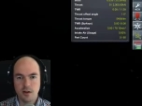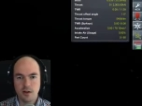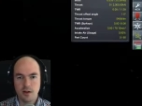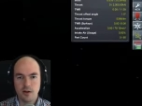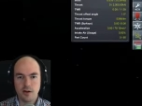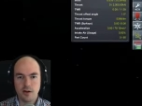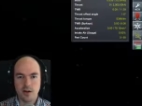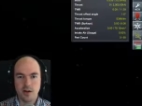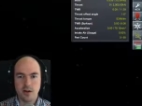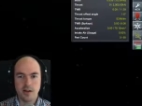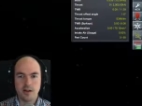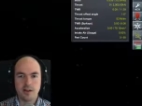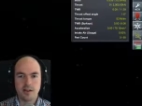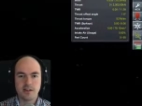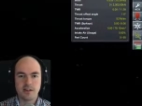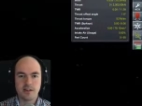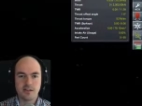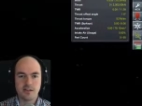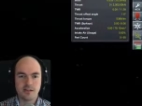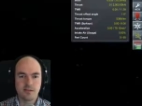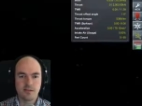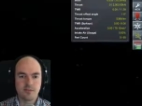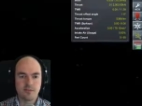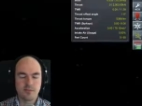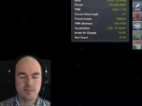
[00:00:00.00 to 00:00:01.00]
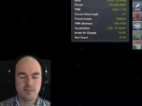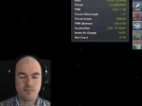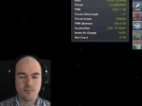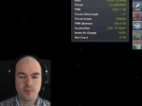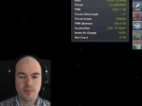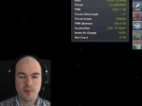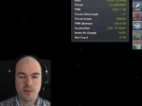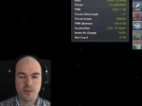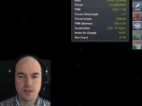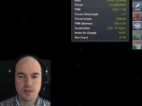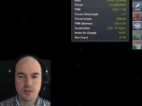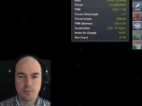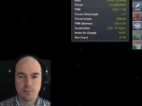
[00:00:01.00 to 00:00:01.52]
Oh yeah, I need to
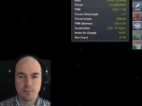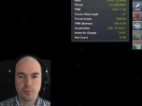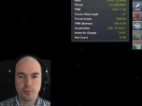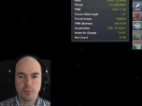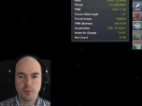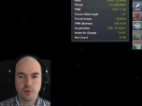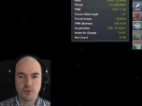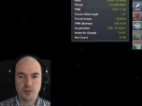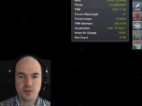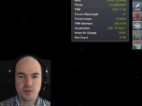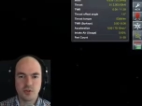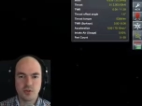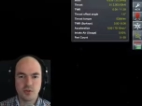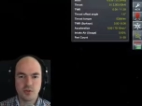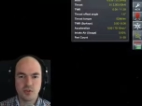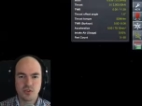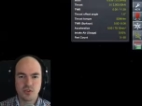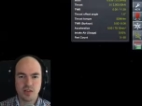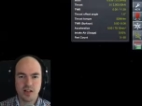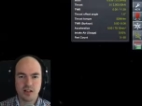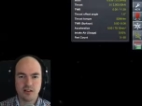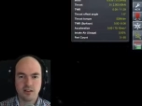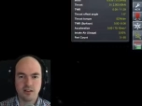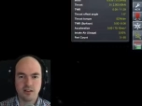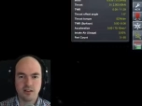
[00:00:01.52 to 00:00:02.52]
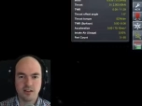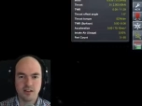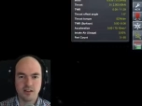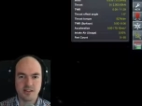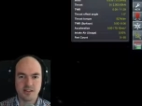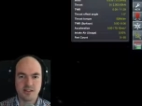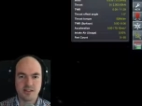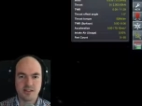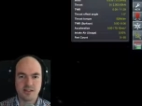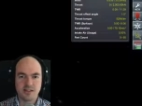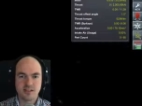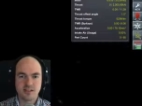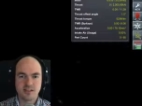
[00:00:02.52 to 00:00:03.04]
deploy 2
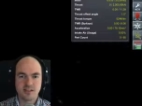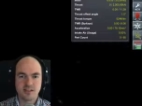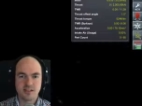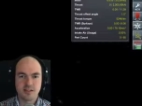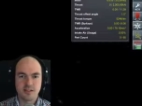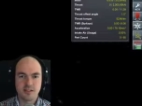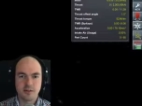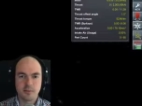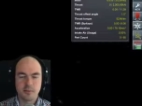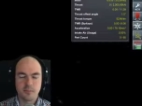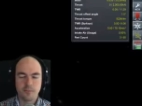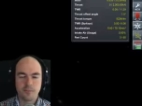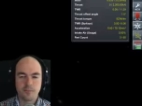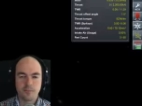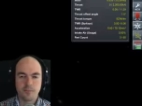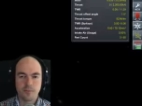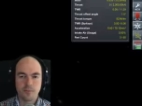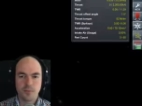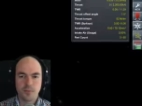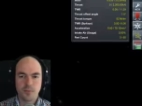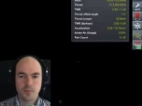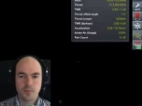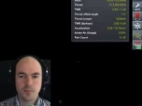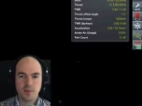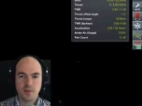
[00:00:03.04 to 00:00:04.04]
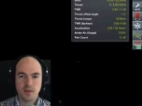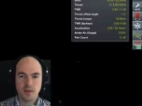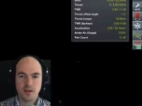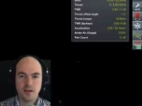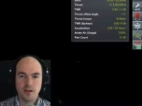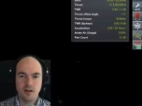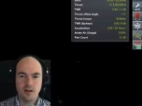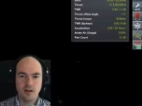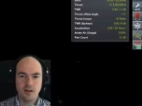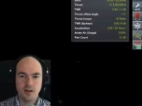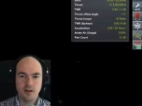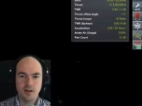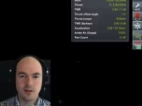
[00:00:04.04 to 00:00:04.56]
satellites
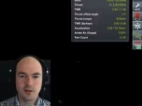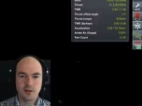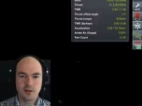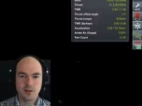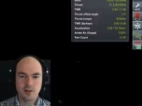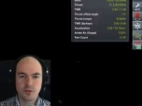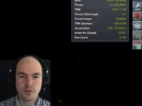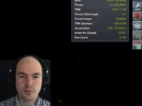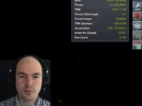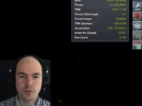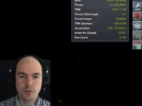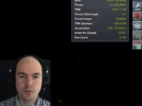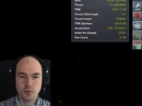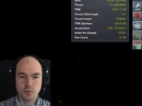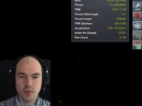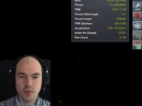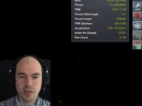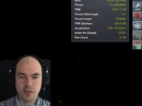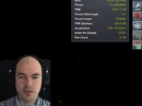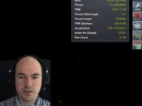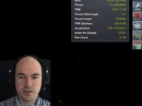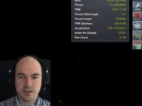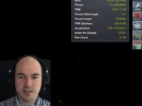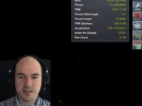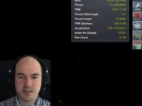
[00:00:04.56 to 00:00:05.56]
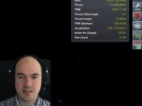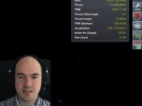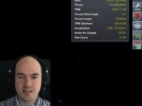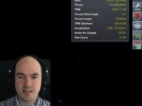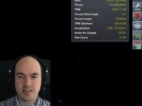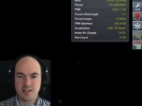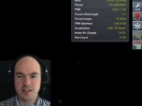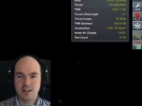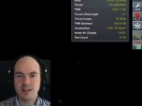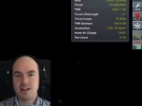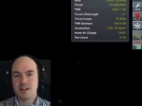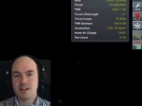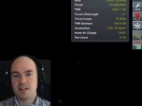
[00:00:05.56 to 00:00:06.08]
to the moon. But as you can see,
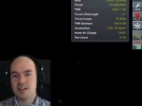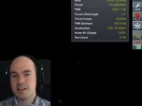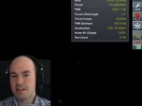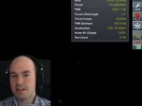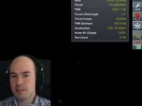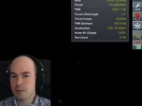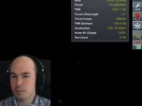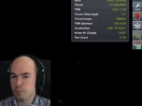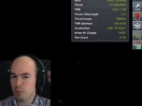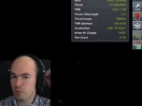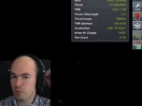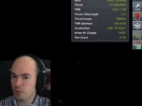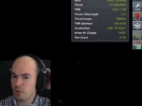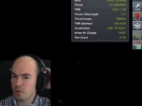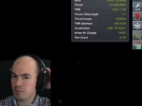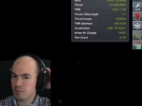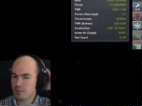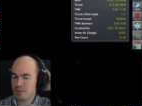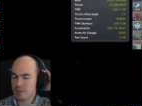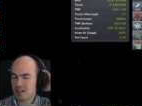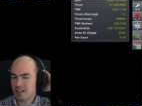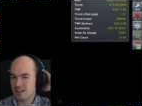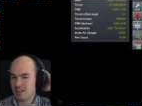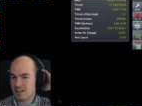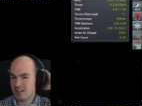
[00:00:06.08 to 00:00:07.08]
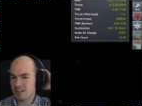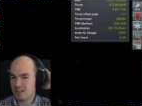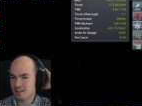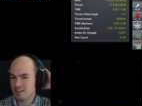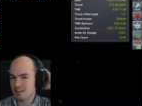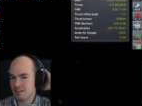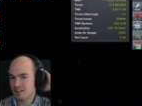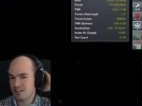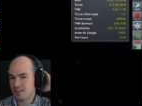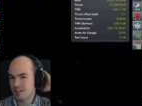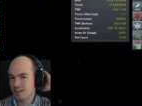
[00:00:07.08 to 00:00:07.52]
I need to deploy them in